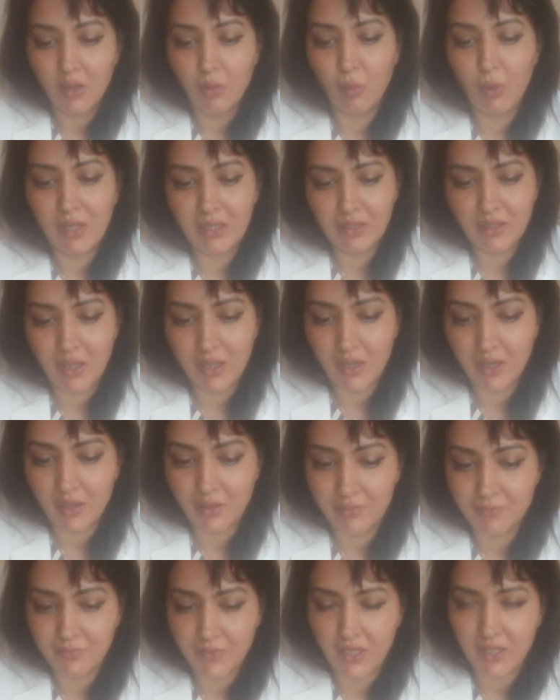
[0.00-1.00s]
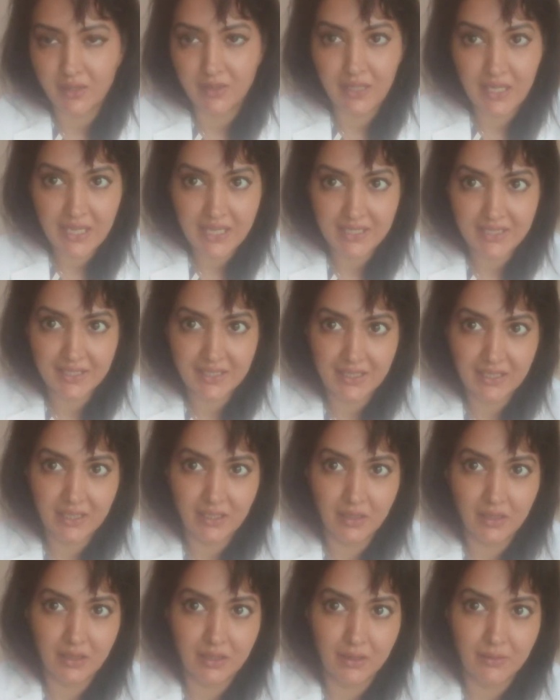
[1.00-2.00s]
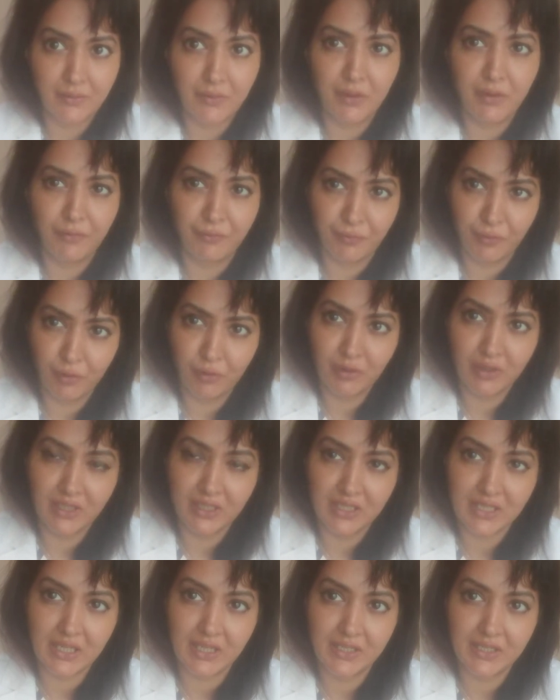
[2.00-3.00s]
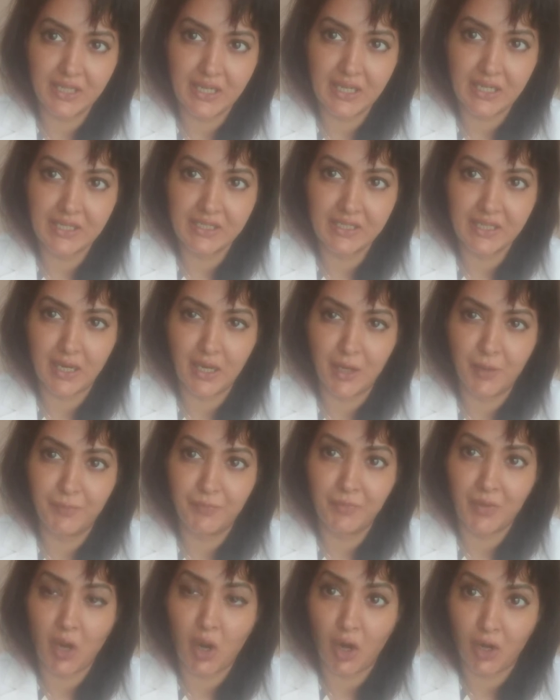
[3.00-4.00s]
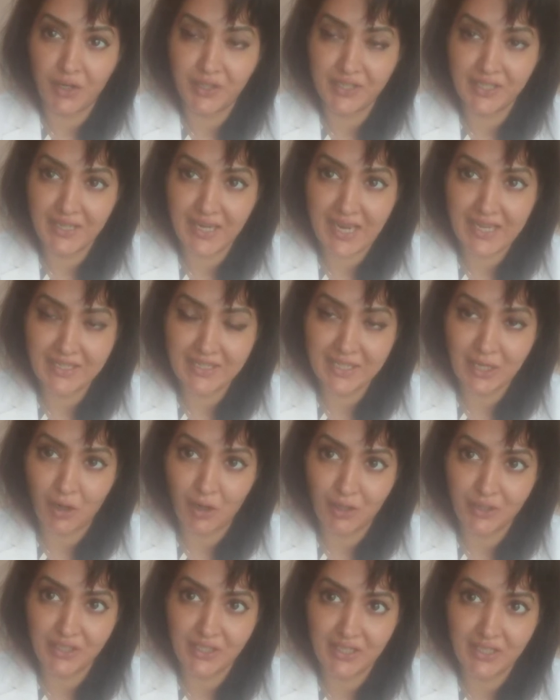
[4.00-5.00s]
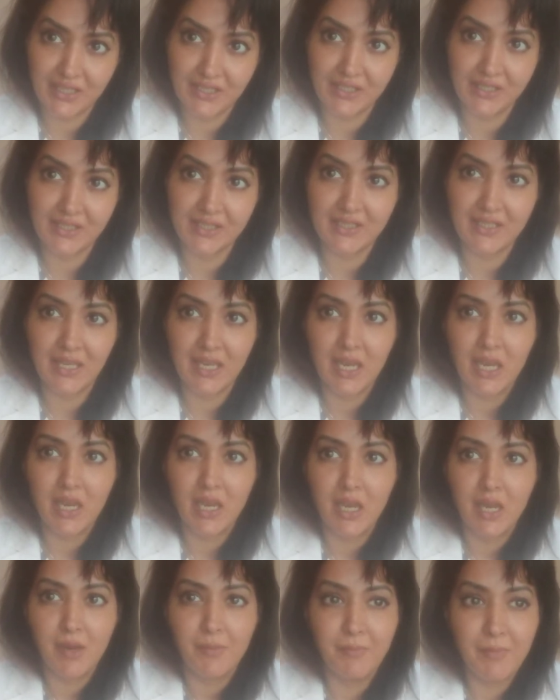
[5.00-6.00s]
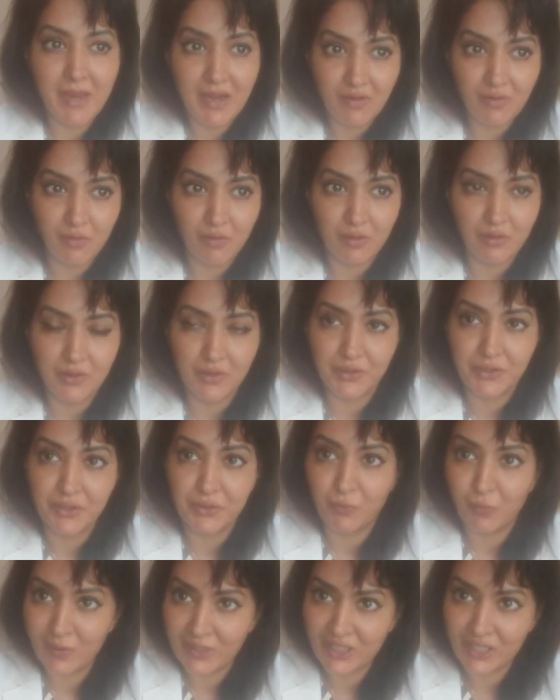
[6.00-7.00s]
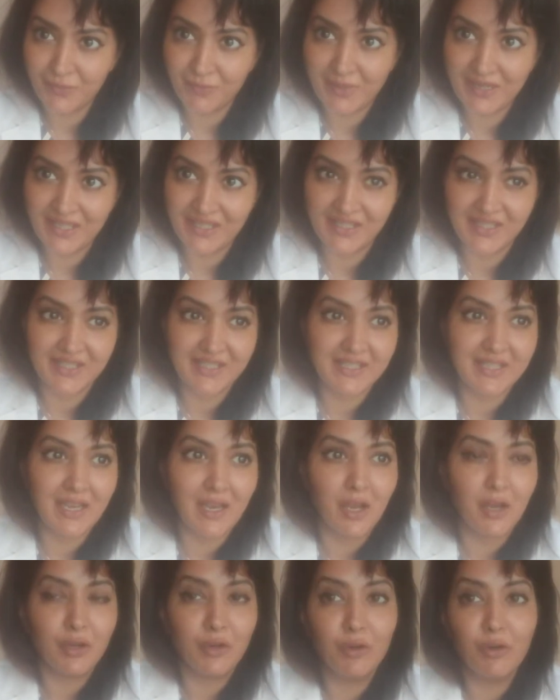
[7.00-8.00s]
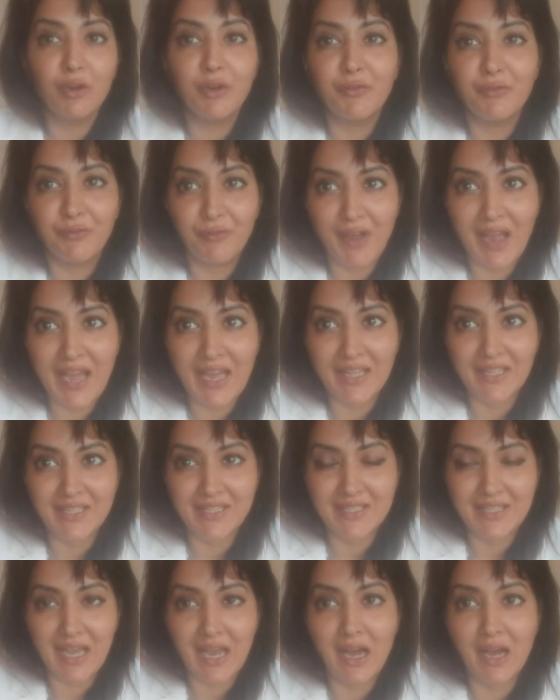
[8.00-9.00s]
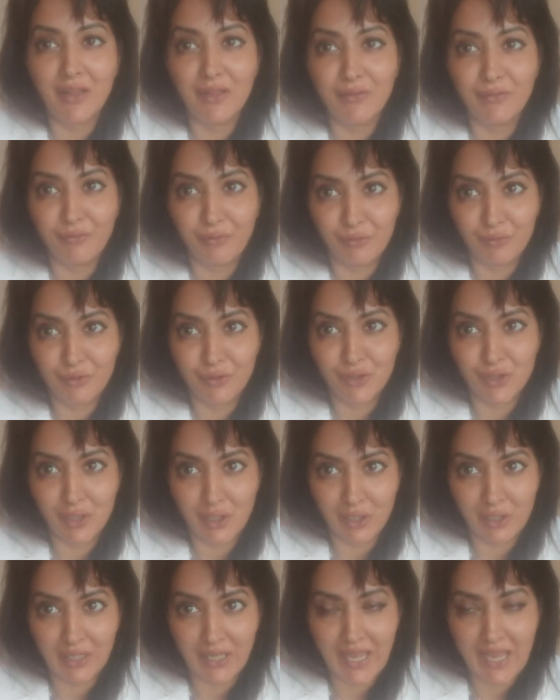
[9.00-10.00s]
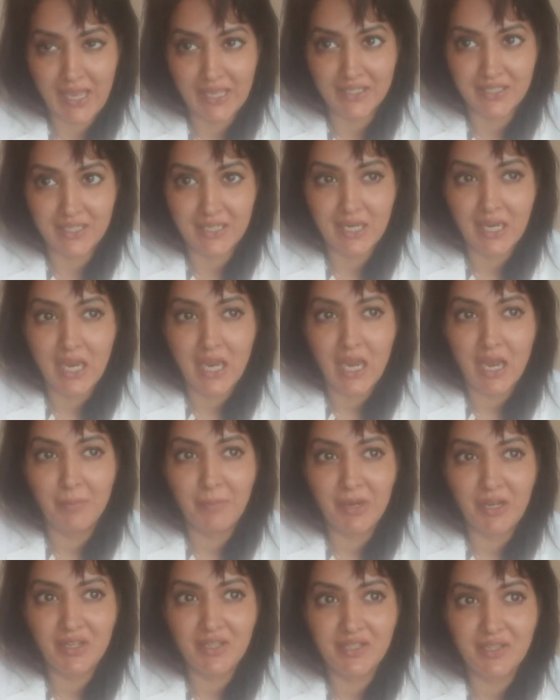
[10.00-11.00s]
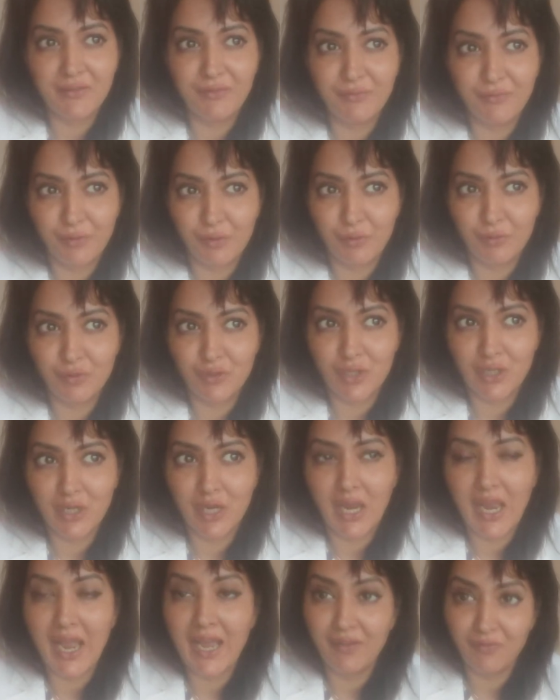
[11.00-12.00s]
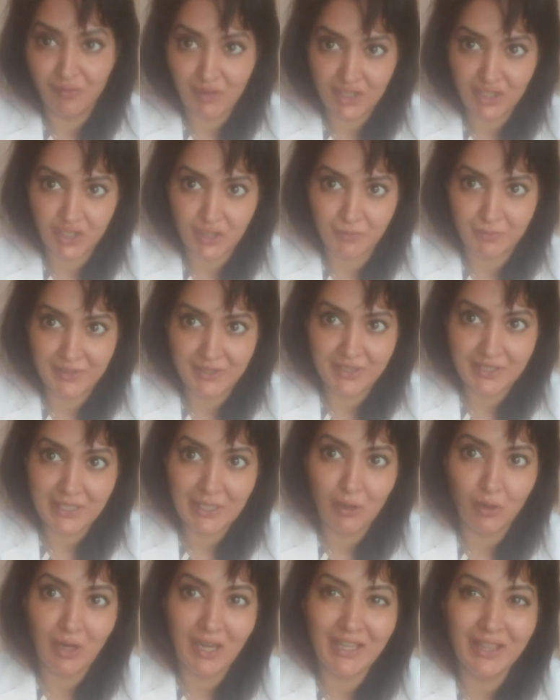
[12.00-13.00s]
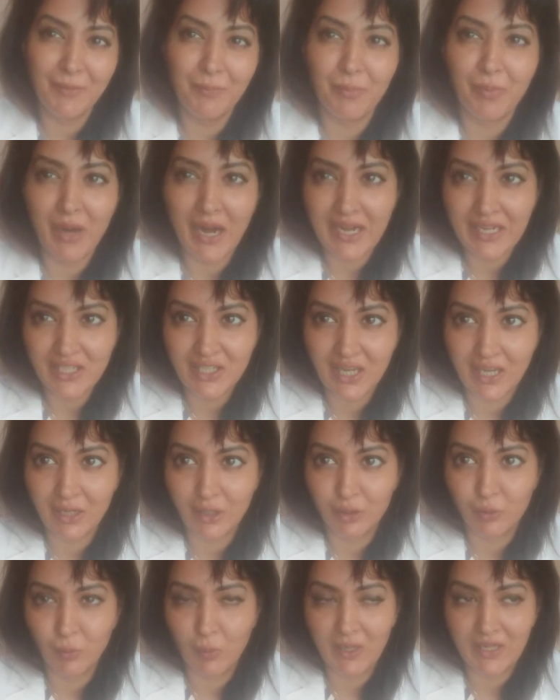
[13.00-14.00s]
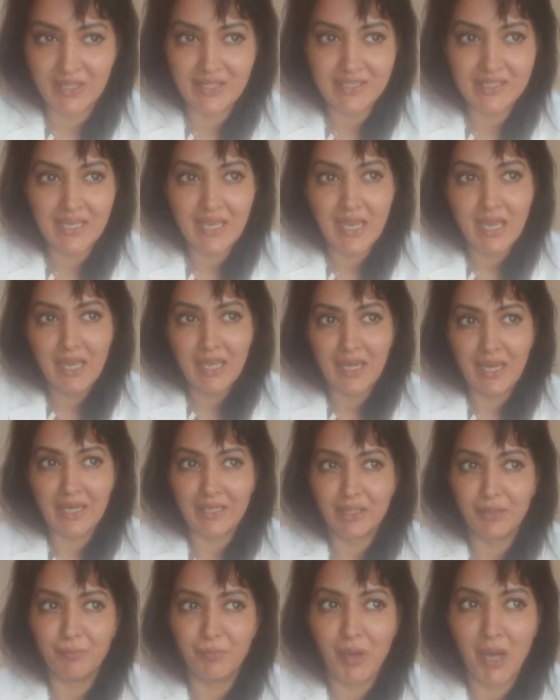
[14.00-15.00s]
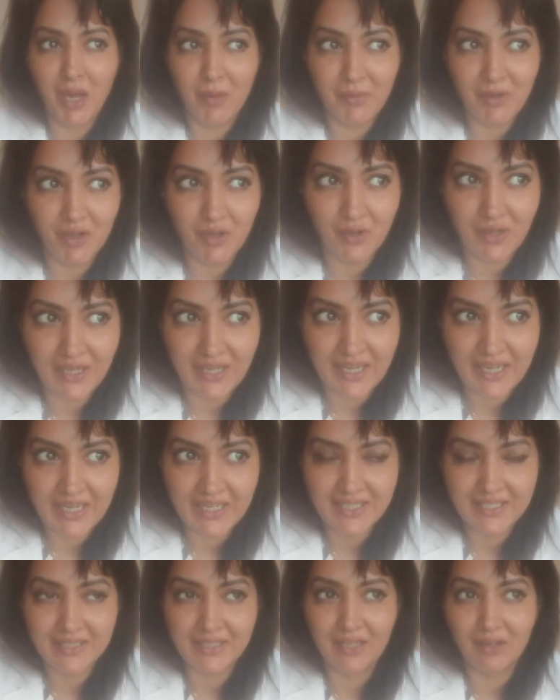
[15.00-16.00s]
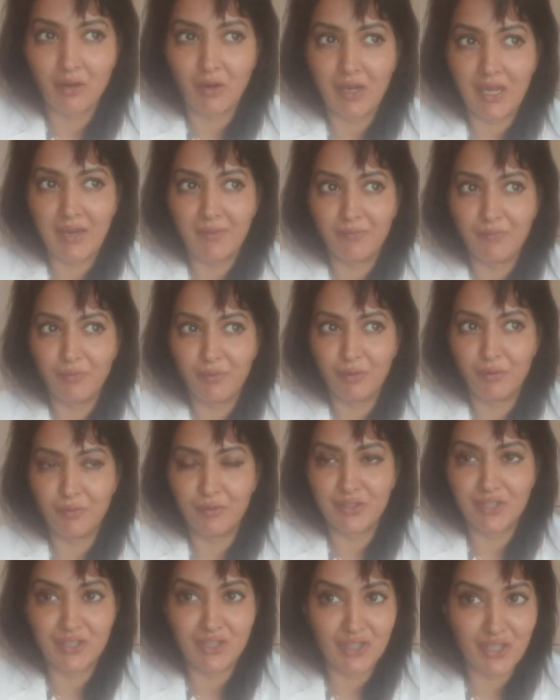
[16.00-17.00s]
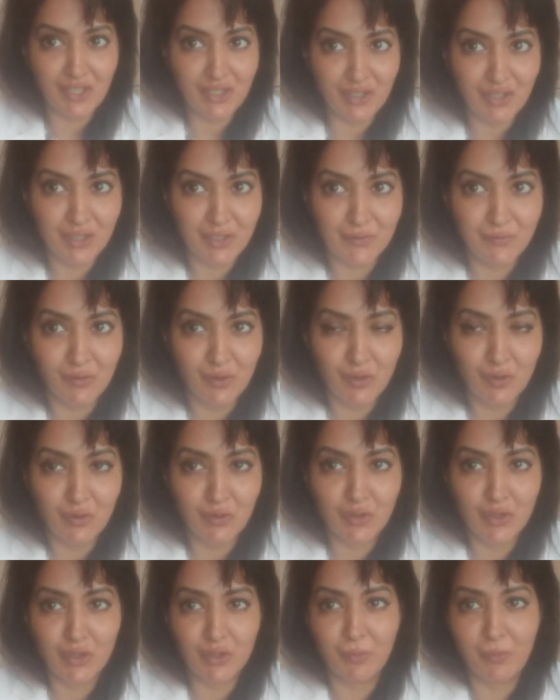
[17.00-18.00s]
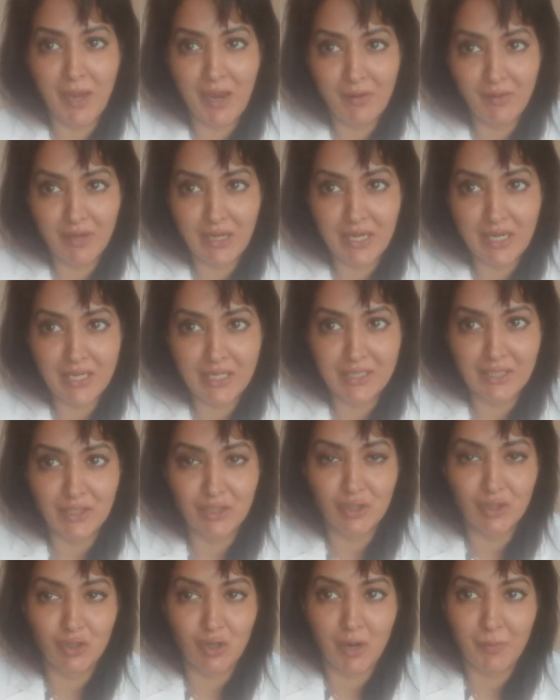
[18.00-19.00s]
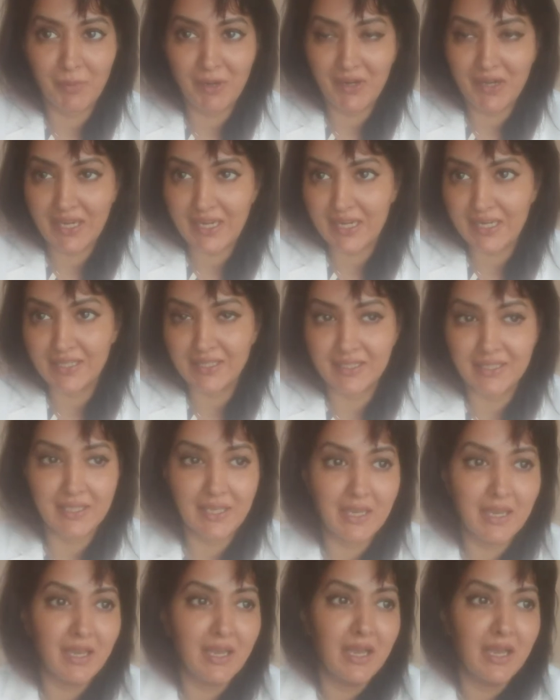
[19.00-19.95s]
Well, the food that contains antioxidants, minerals, vitamins, good fats are the foods to look at. Amongst the fruit and vegetables, look at the bright colored ones like the pomegranates, the grapefruits, the citrus fruits, the berries, strawberries,